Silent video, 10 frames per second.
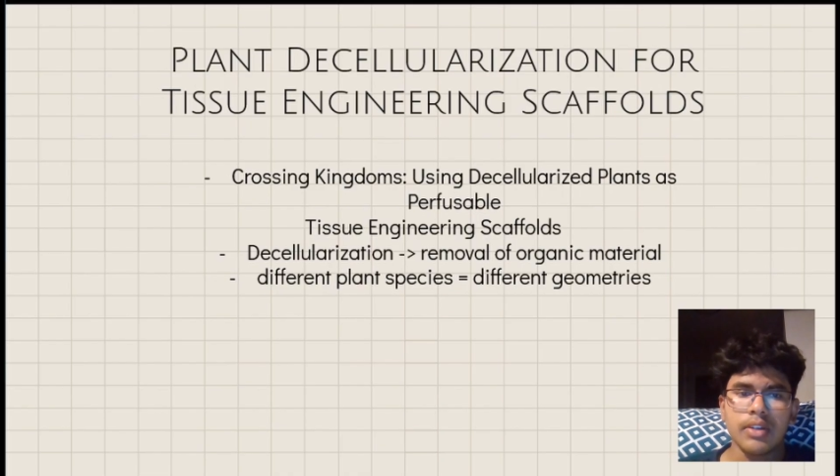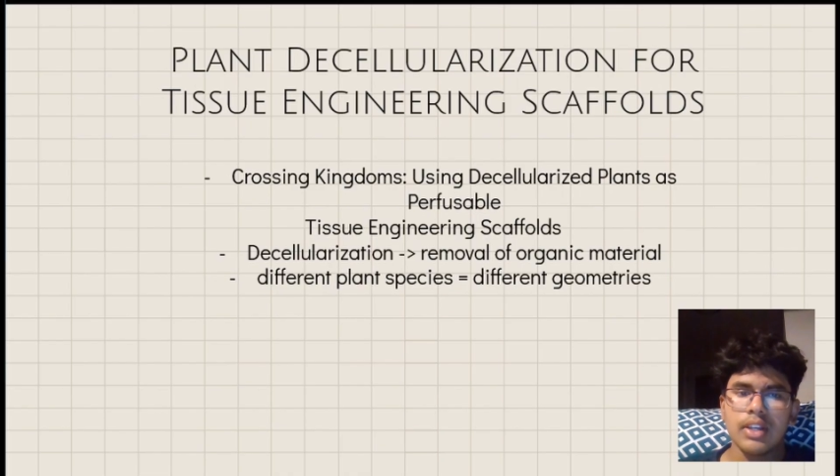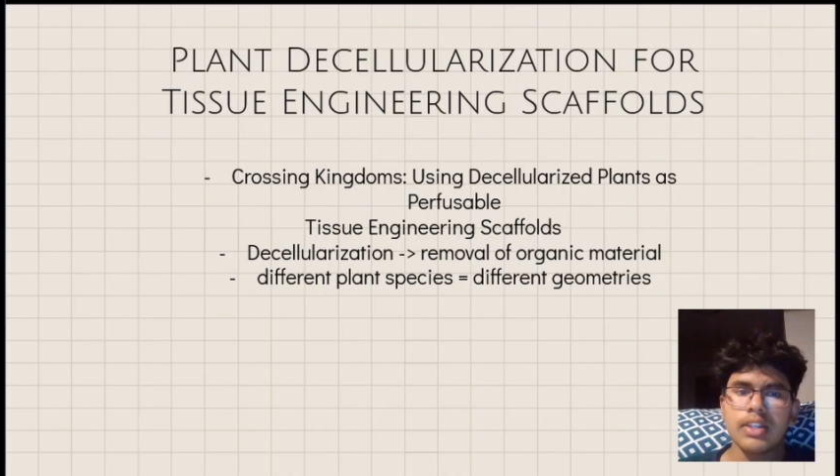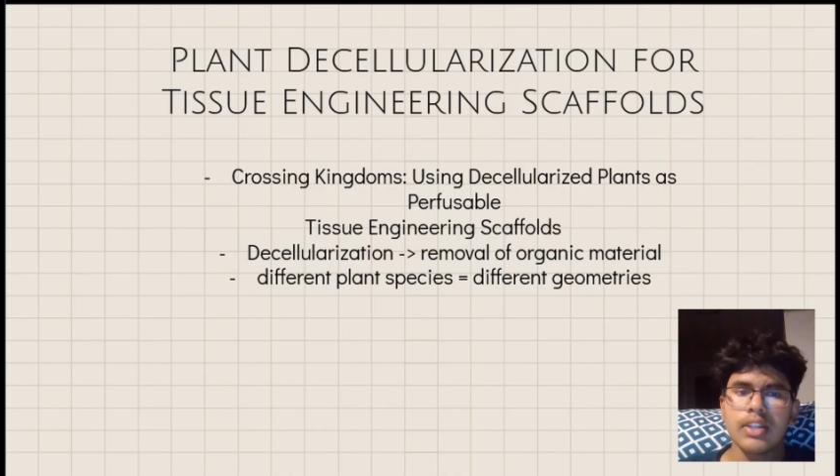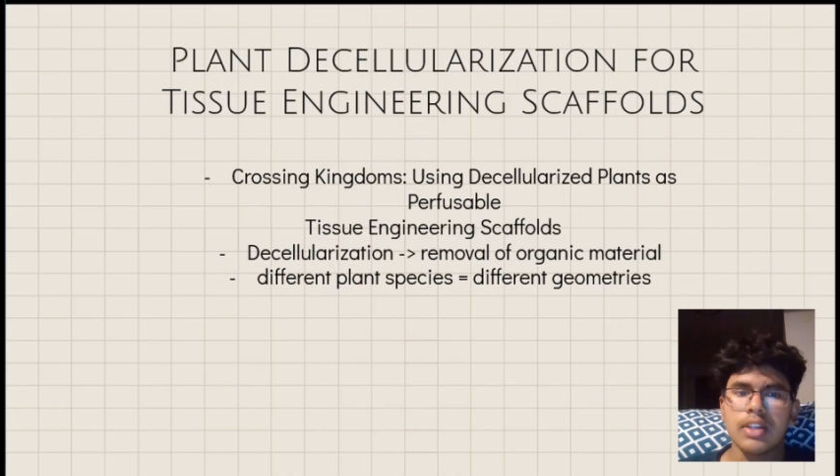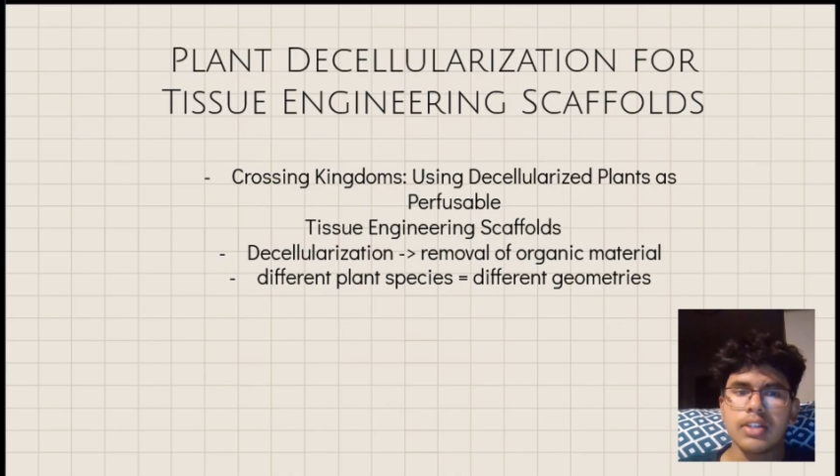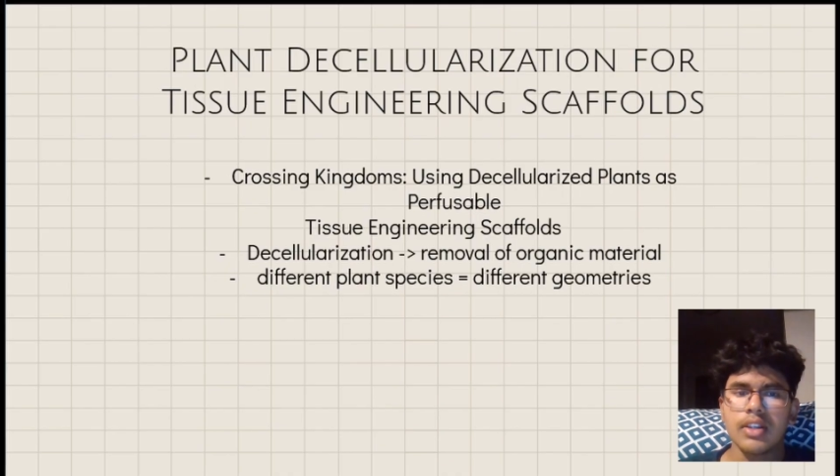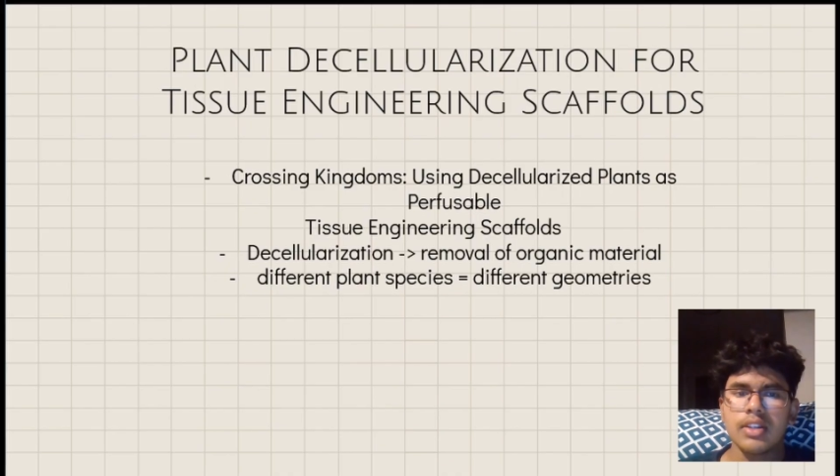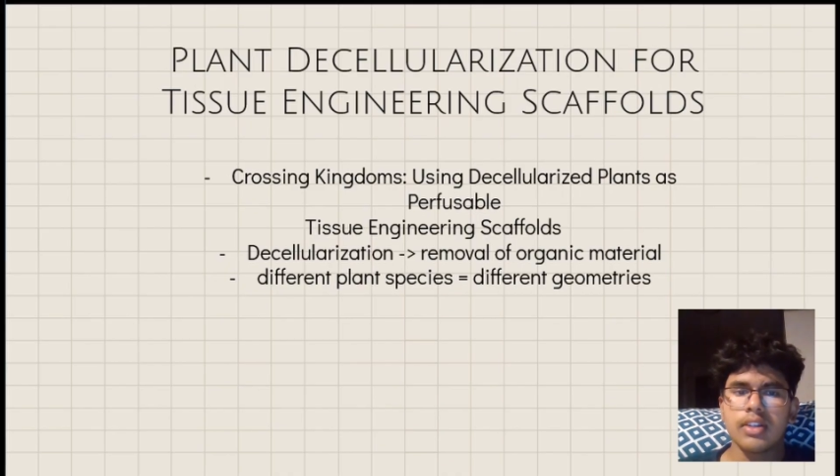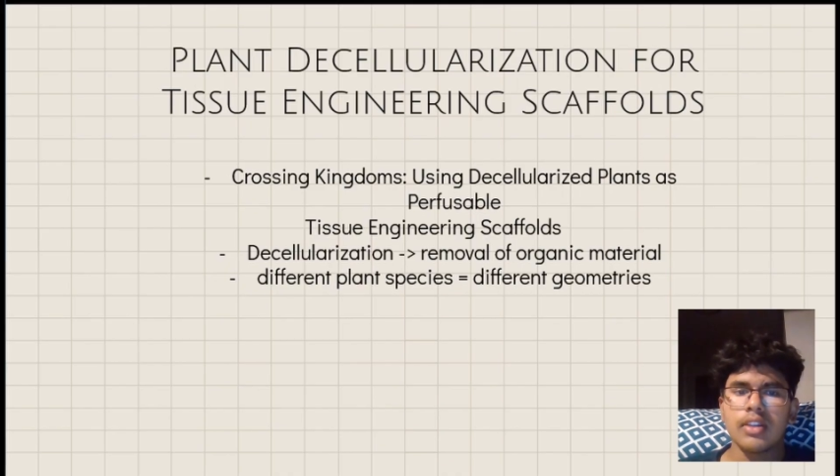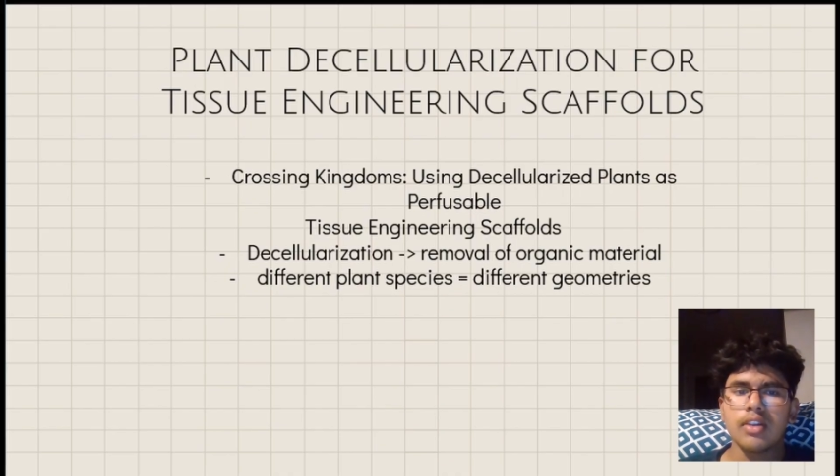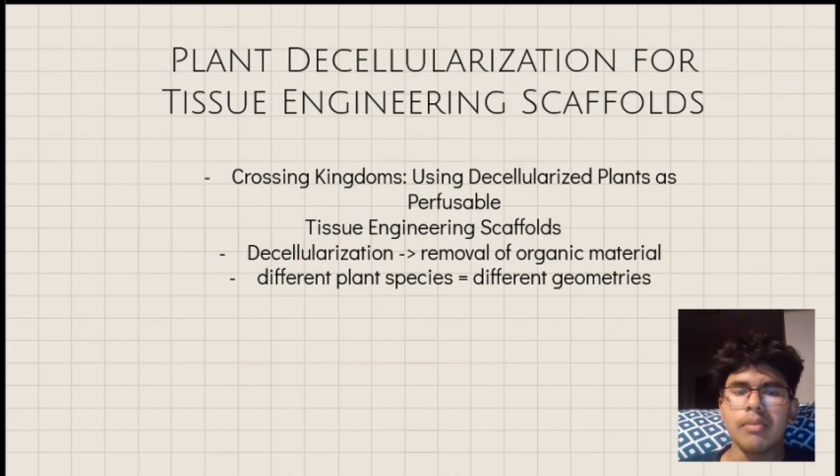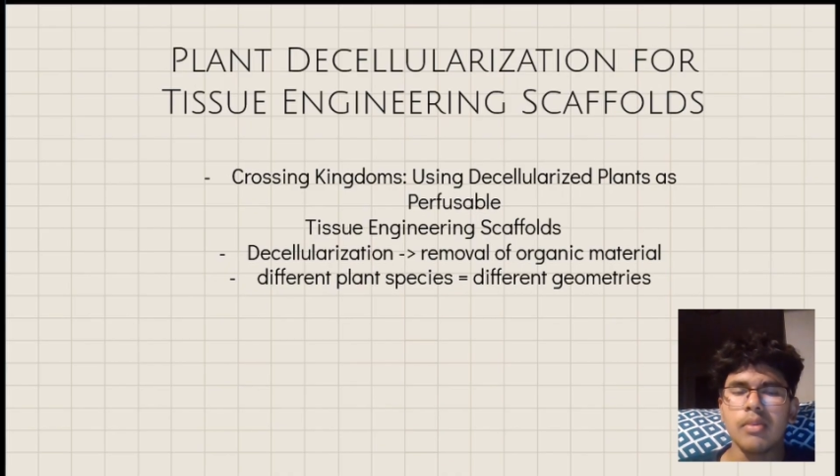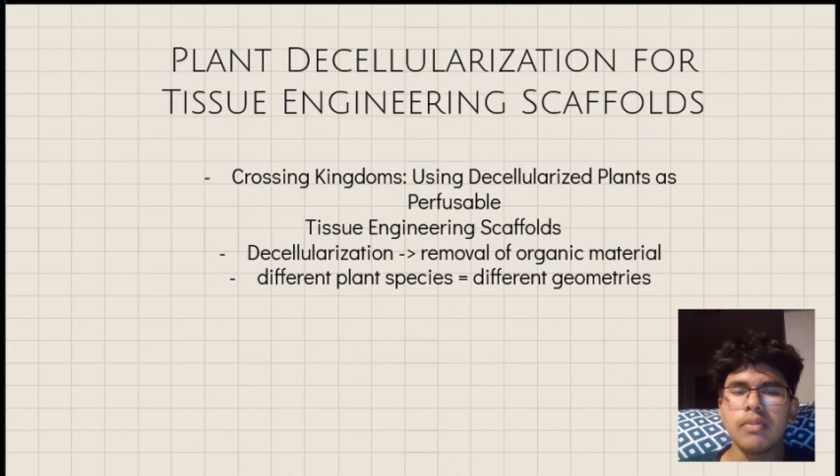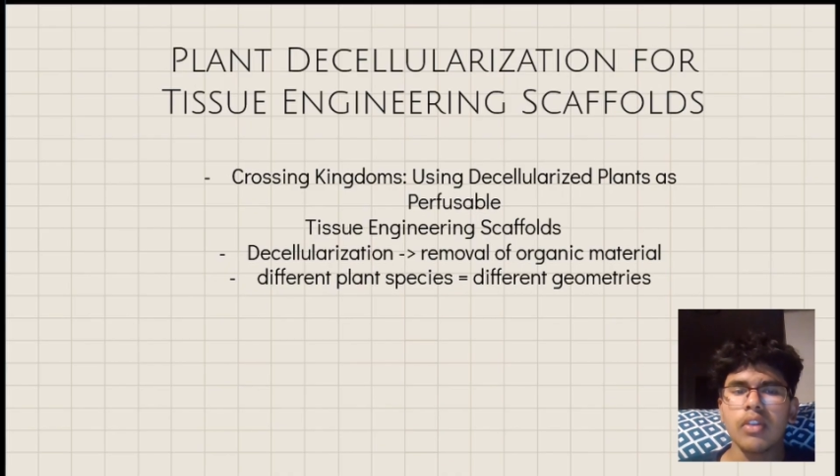it's just the removal
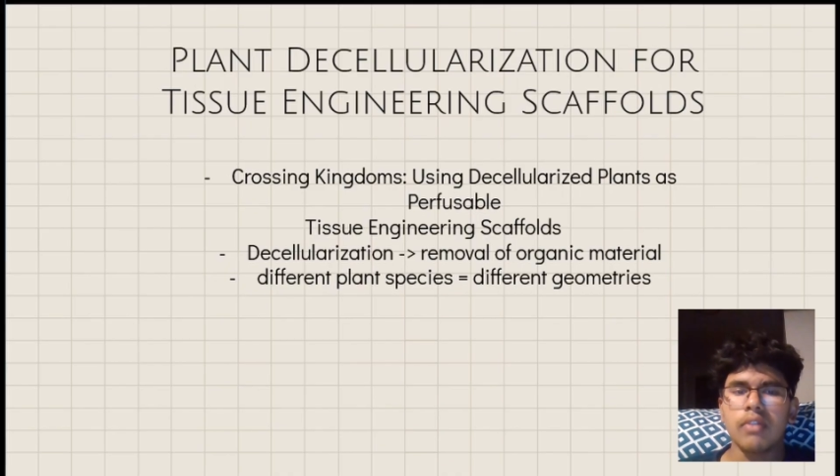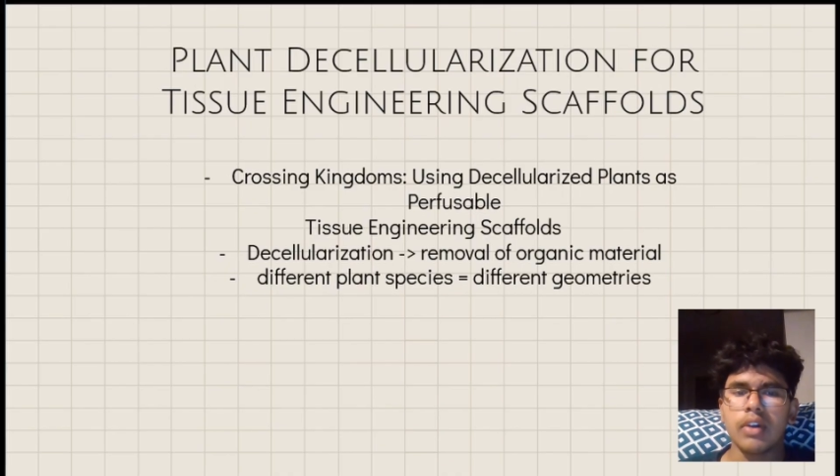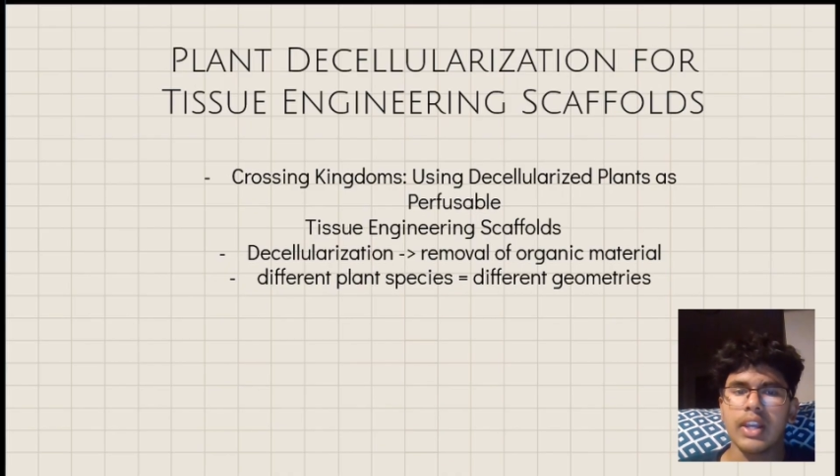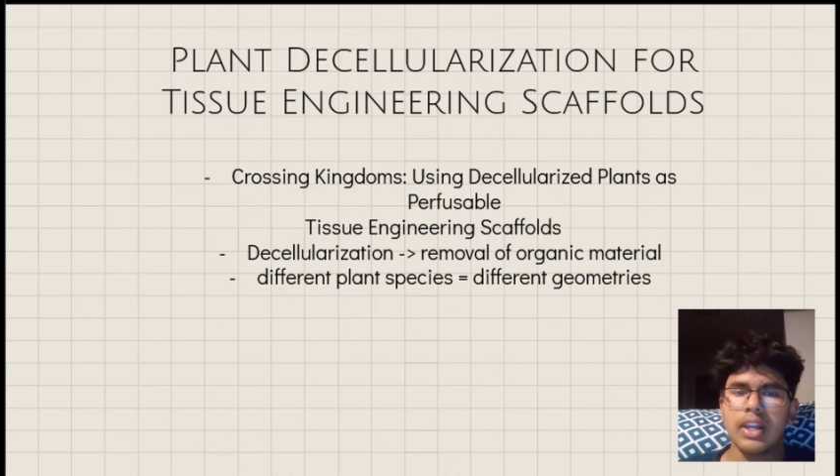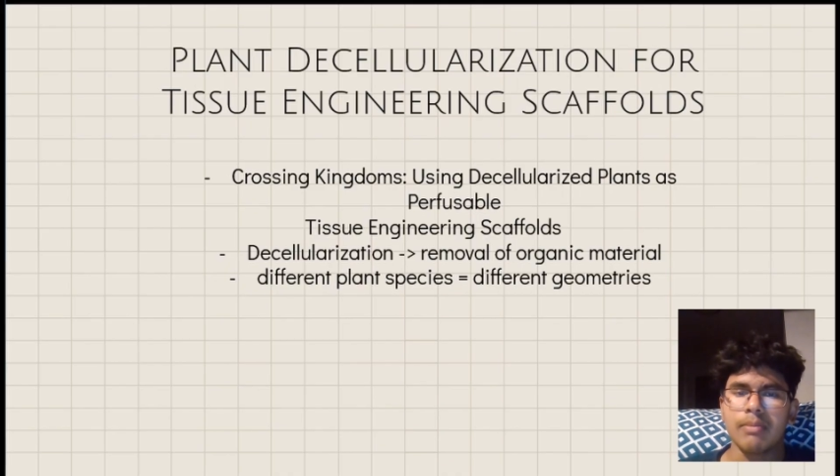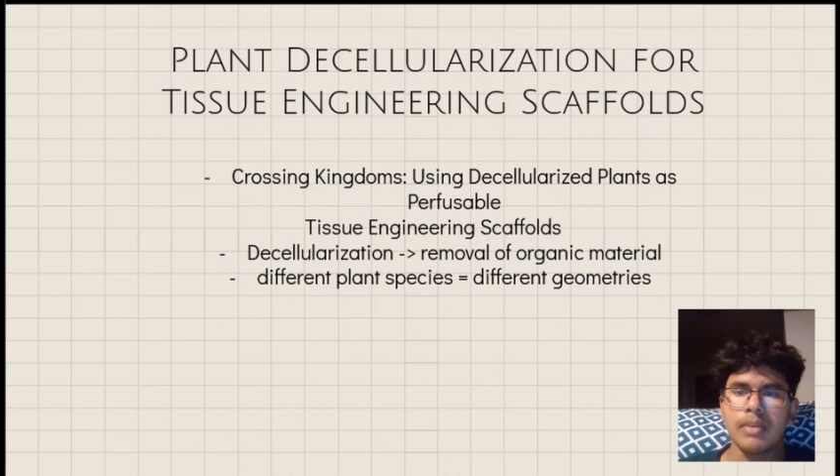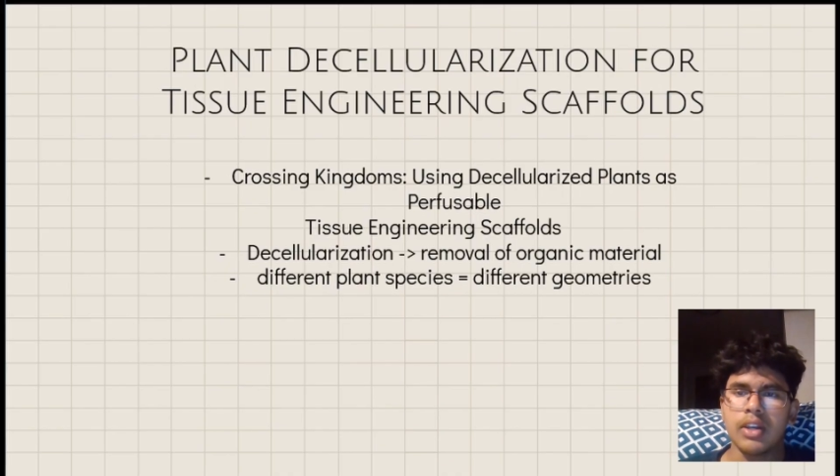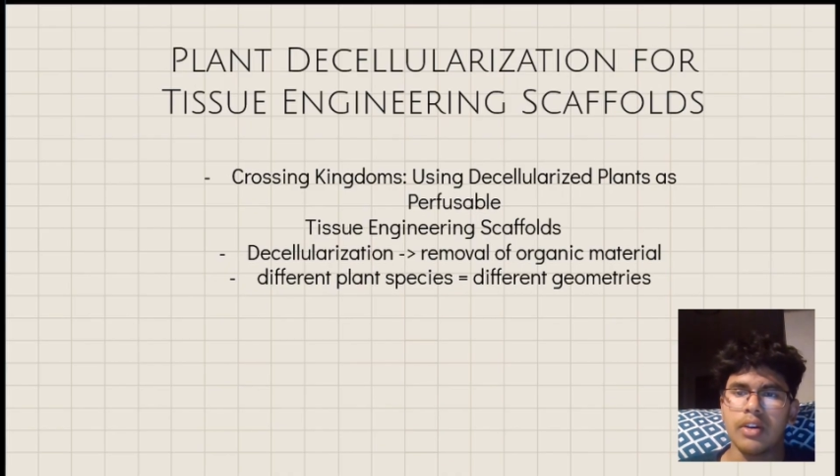of organic material